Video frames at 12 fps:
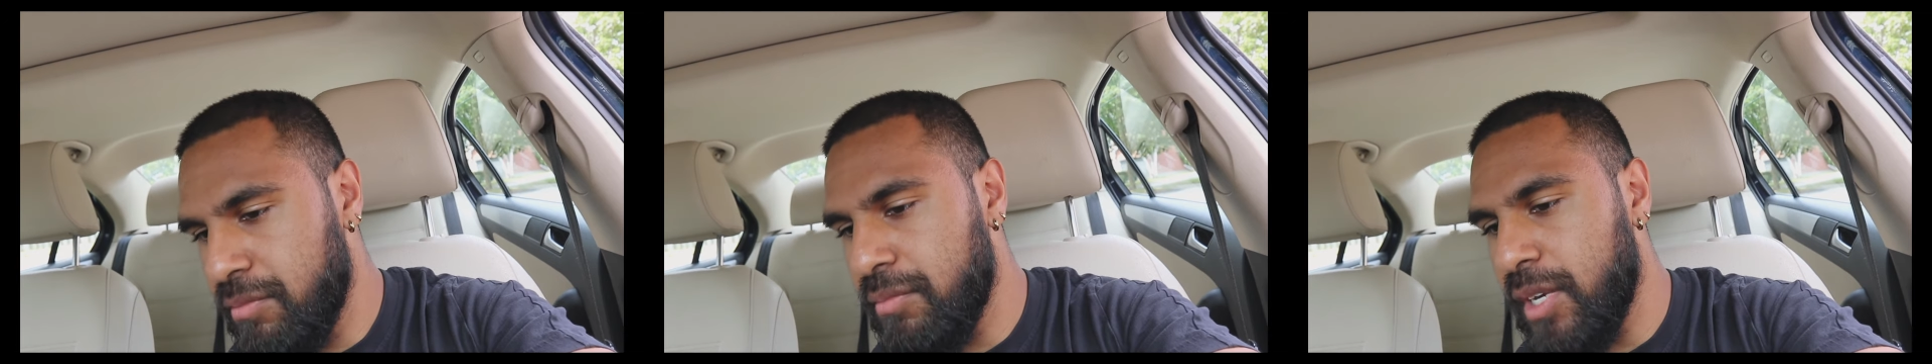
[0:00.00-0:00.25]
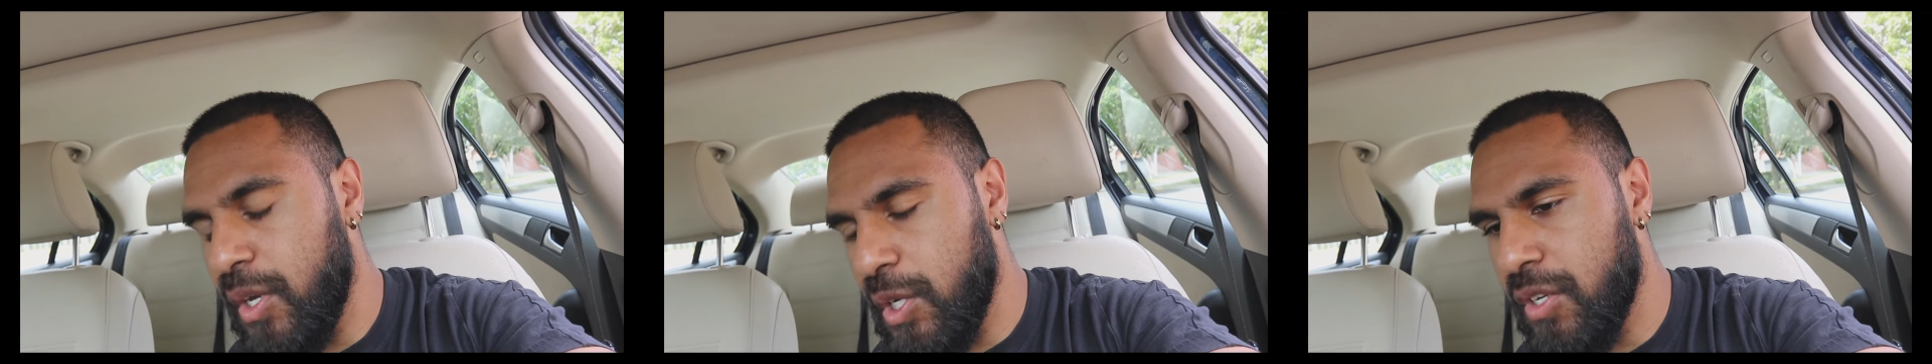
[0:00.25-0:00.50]

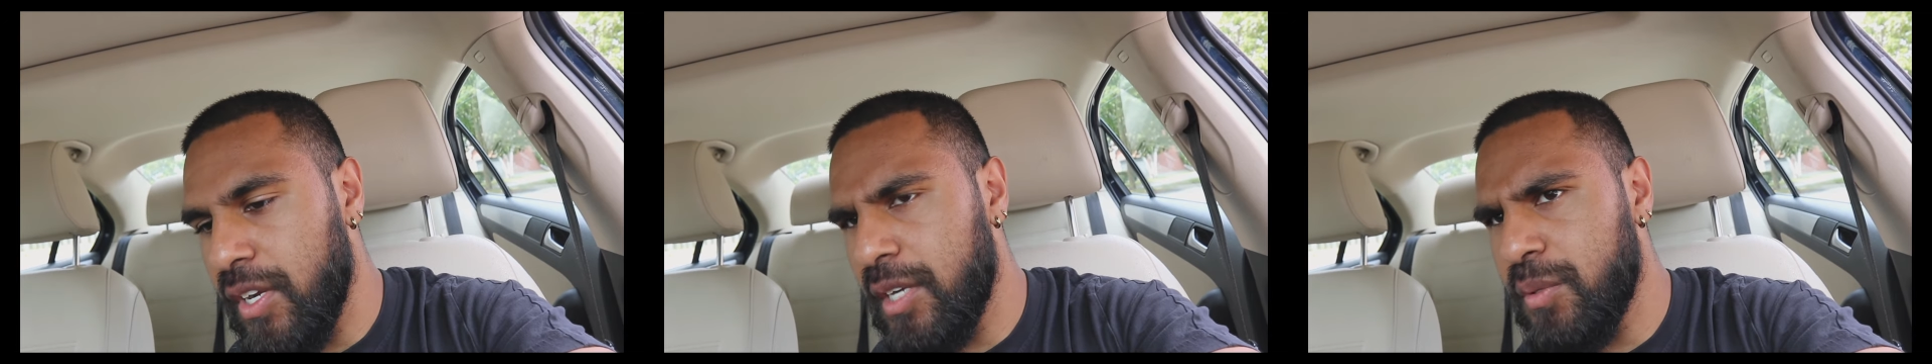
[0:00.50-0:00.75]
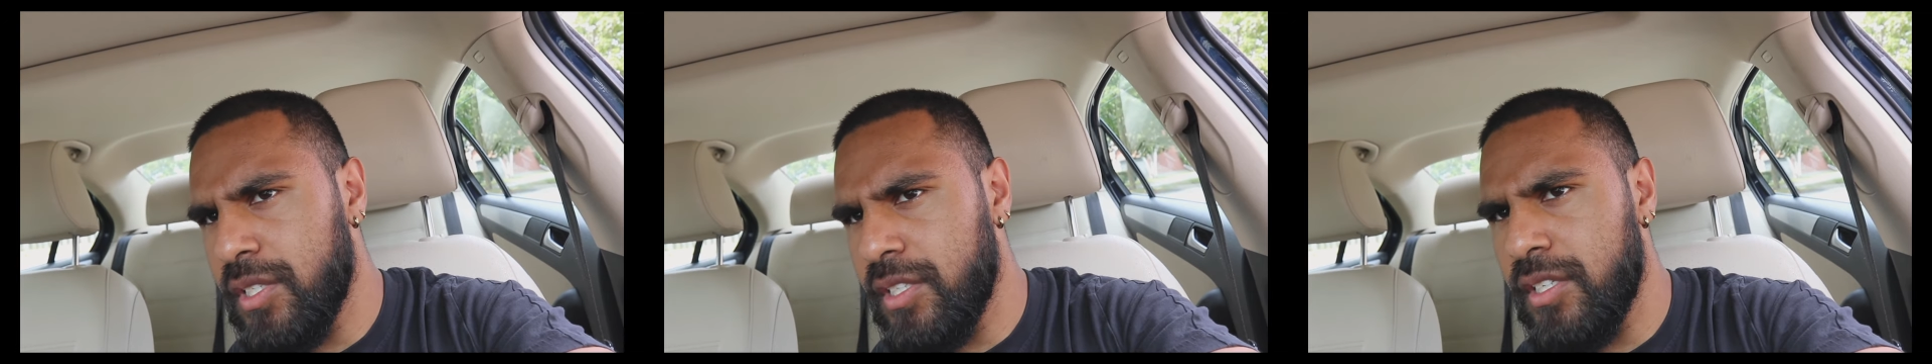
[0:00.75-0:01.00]
my
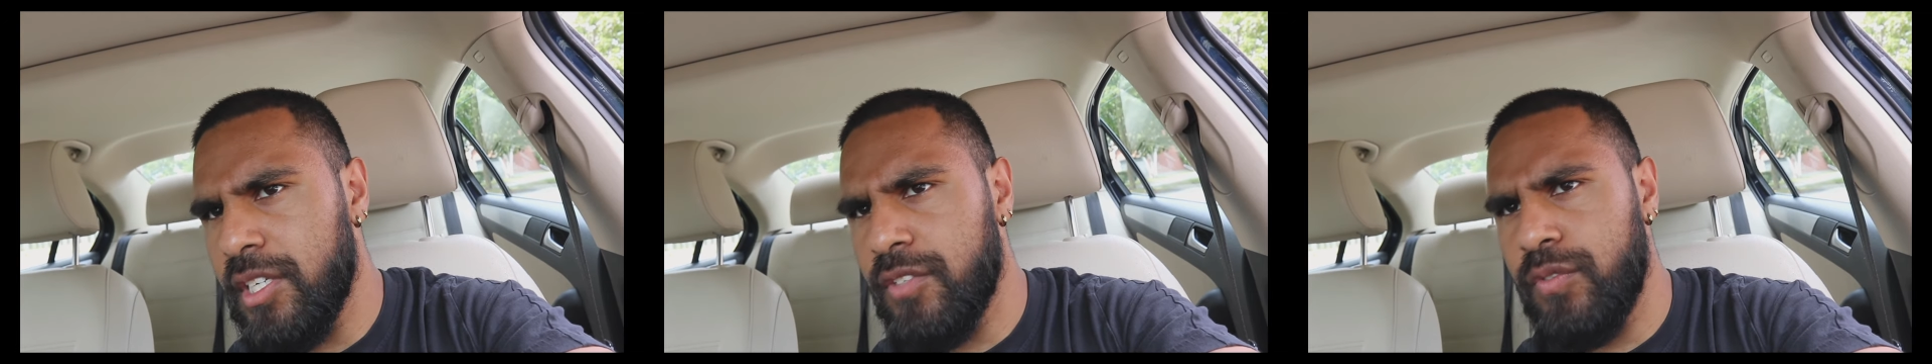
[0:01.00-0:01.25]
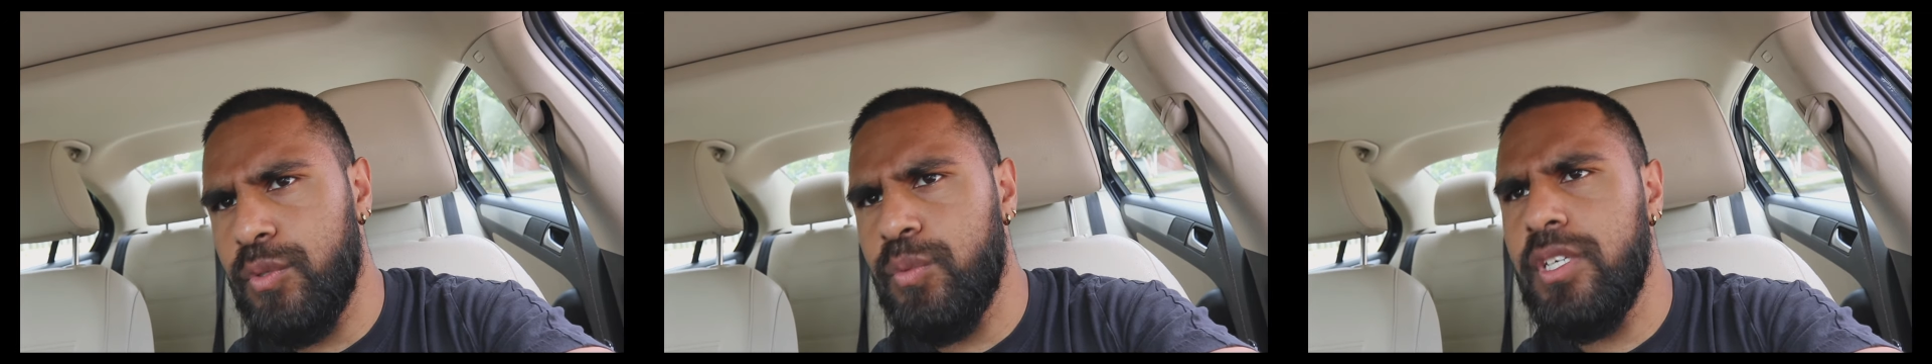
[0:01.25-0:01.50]
undergraduate within the
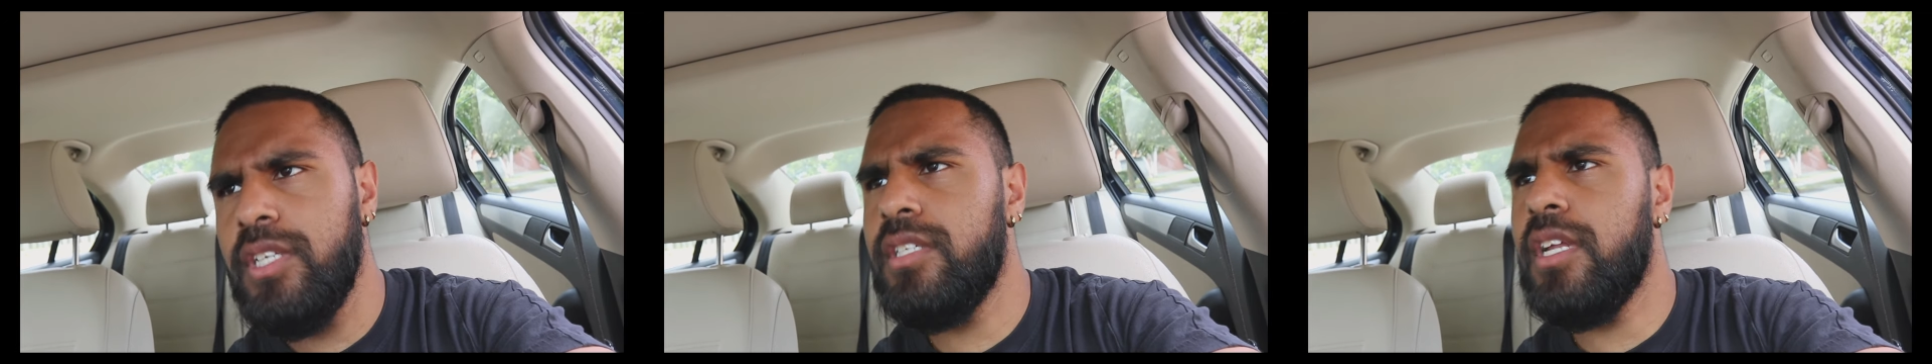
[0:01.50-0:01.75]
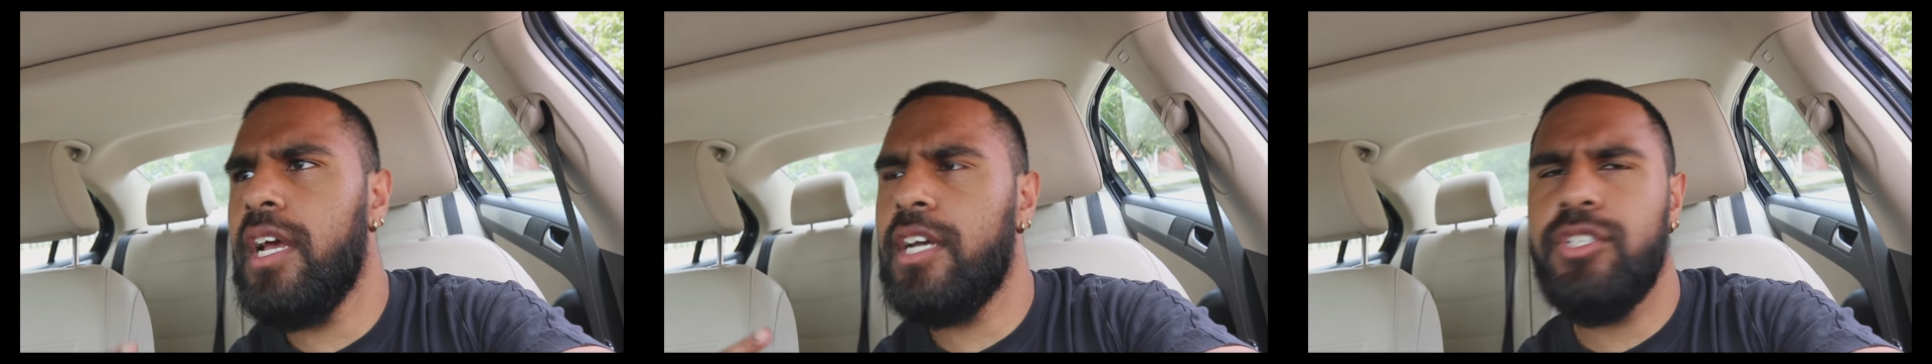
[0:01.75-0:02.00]
next few weeks,
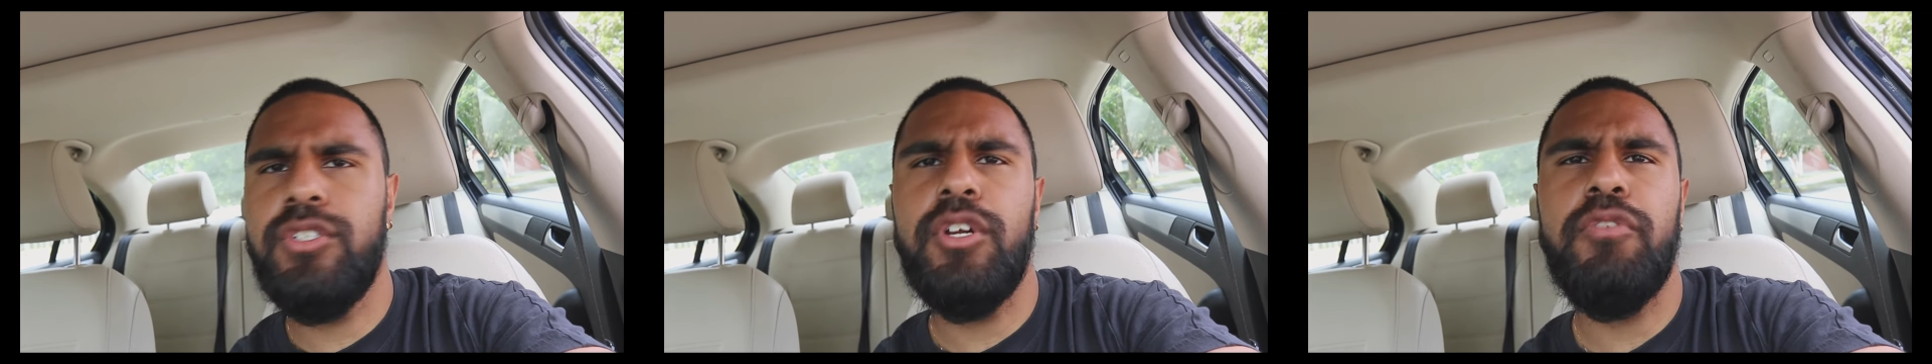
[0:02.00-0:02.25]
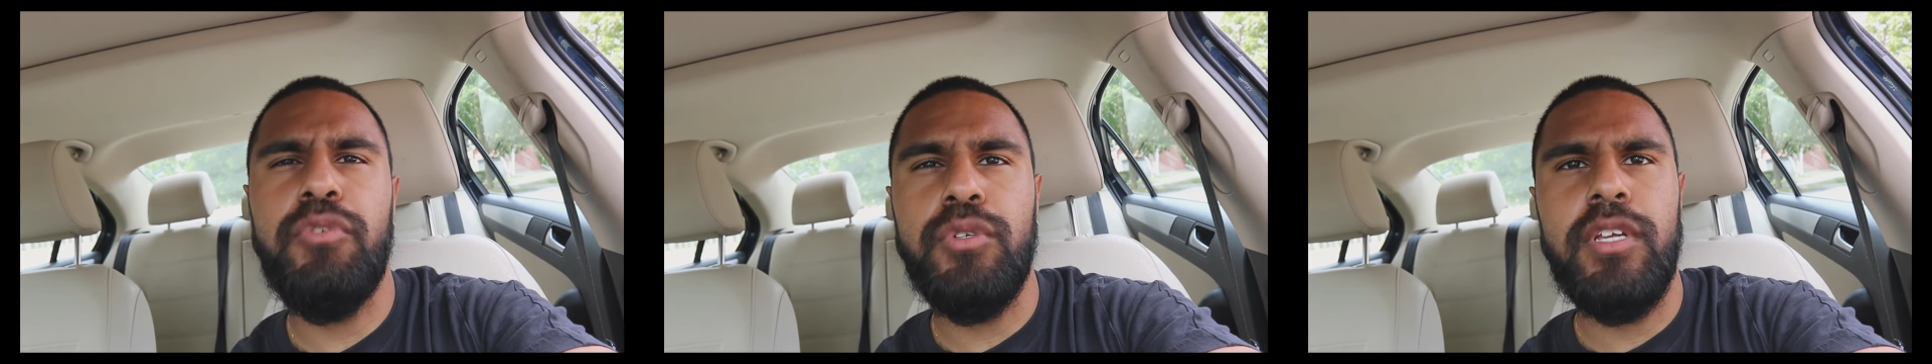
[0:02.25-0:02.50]
and I actually
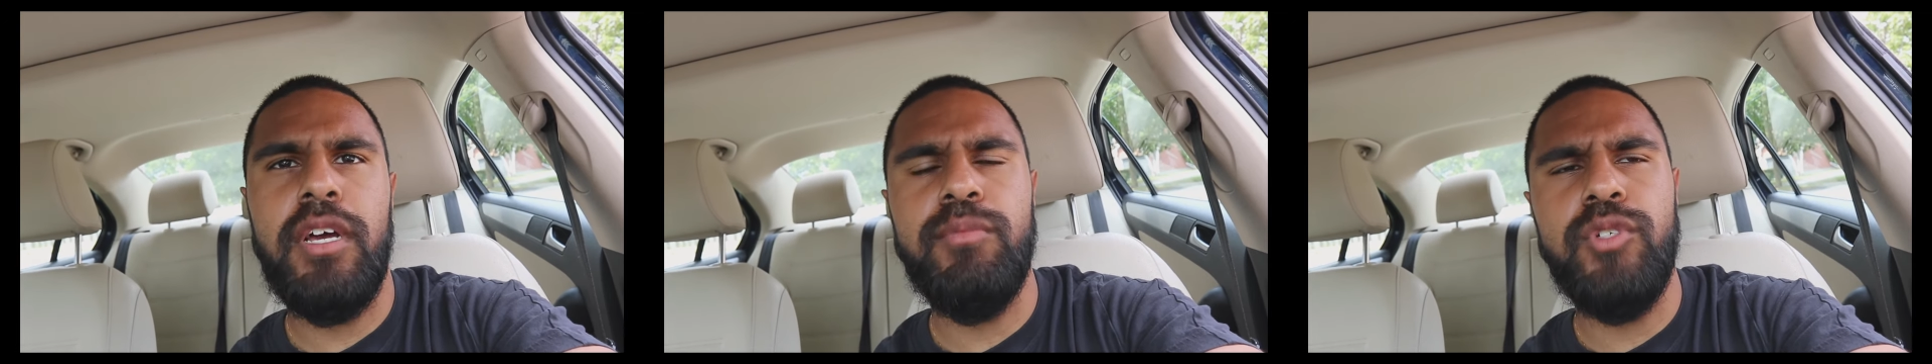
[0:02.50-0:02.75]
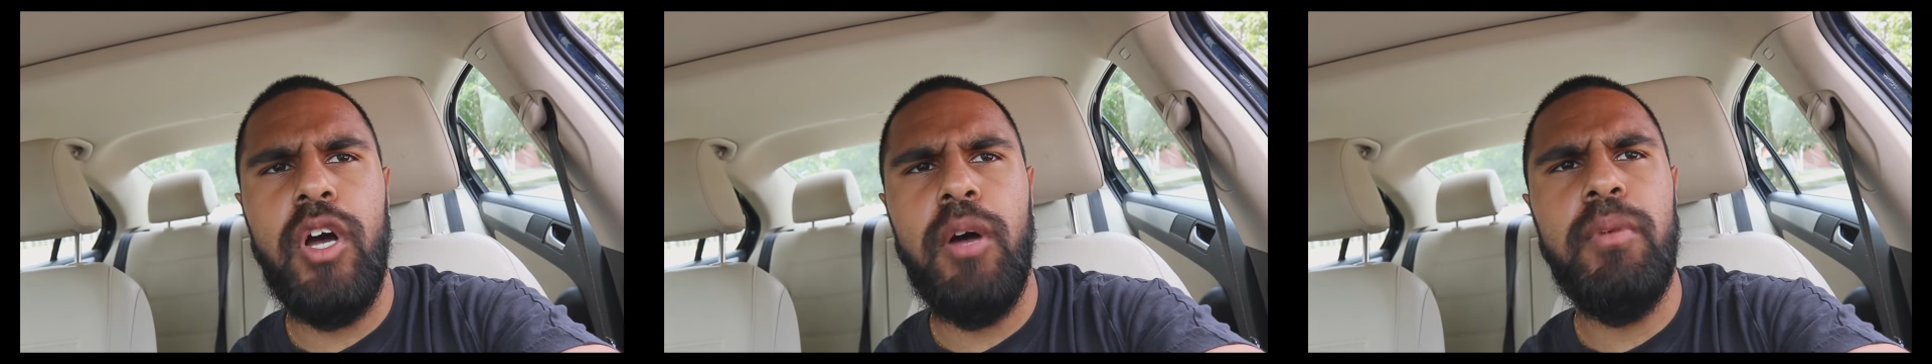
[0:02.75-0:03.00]
start a full
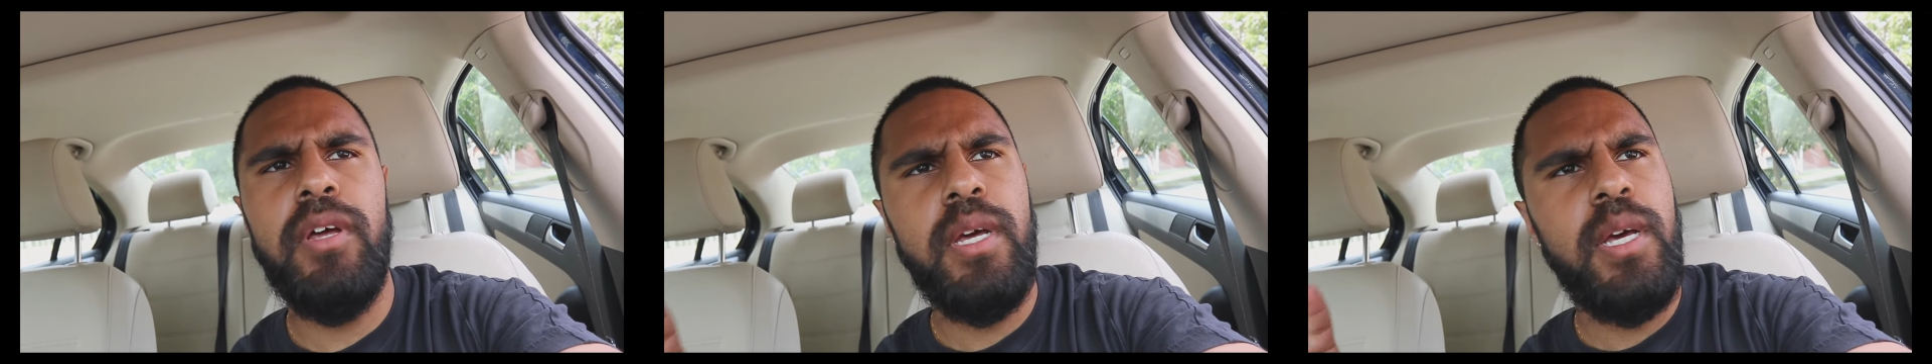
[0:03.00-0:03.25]
time job